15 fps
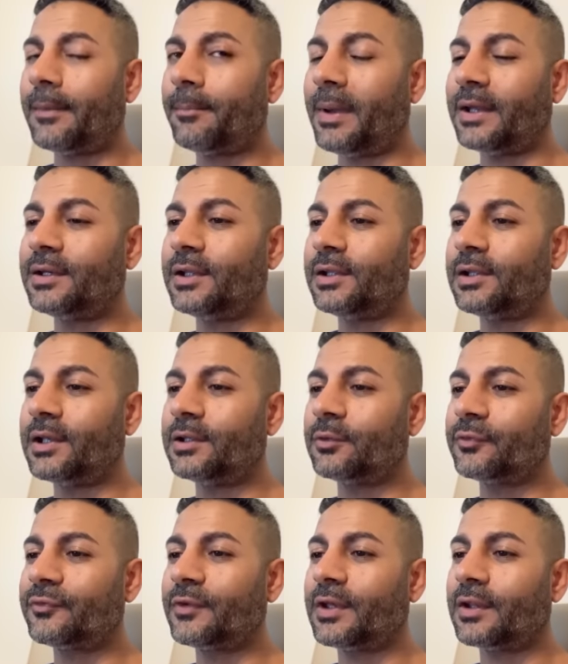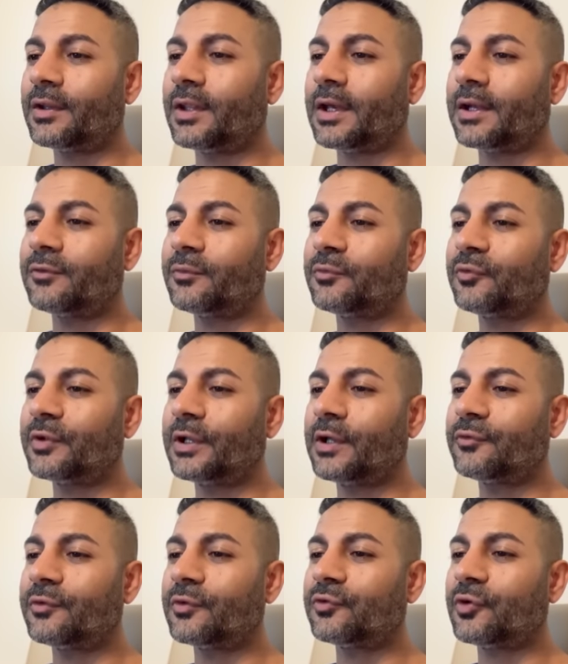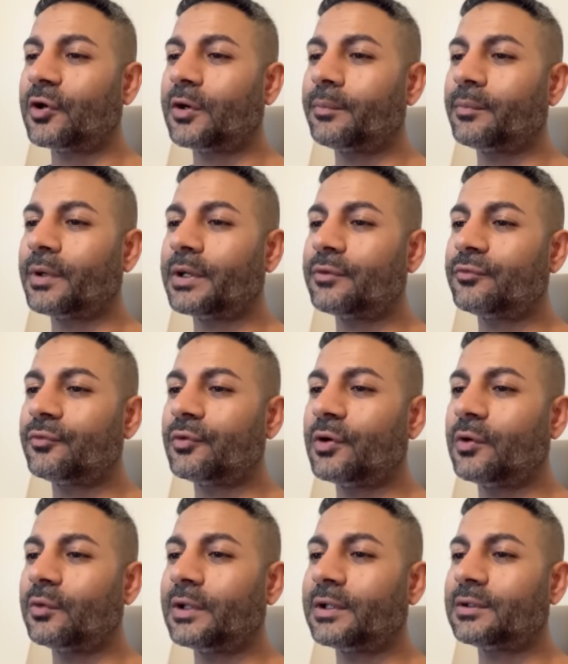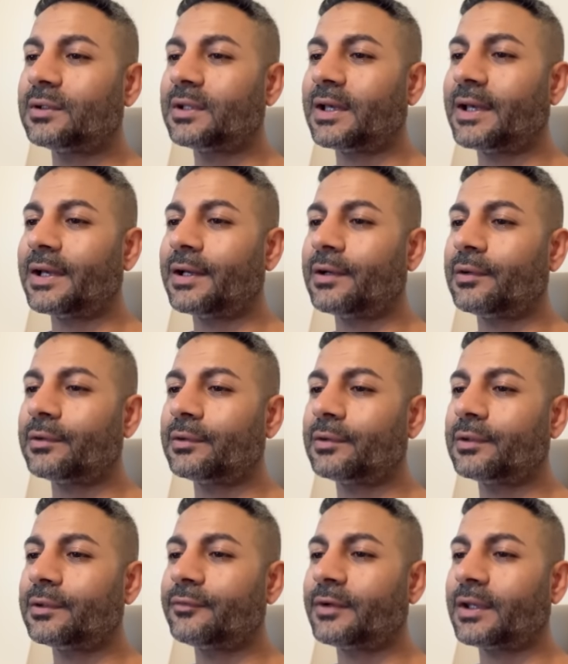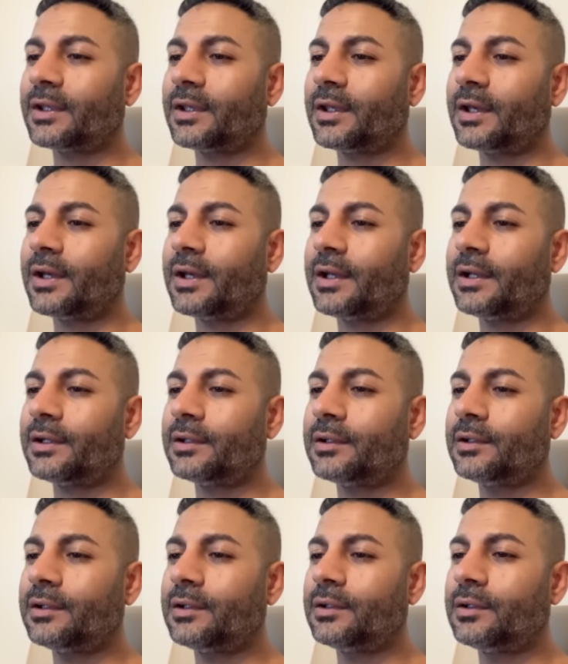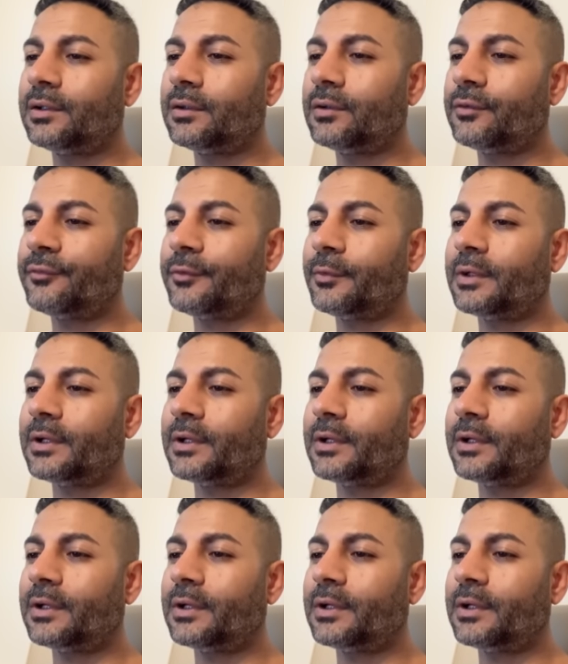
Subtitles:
bendy ear, you'll see at the end. So I'm just going to go to the top, kind of roll it down if I can, if it would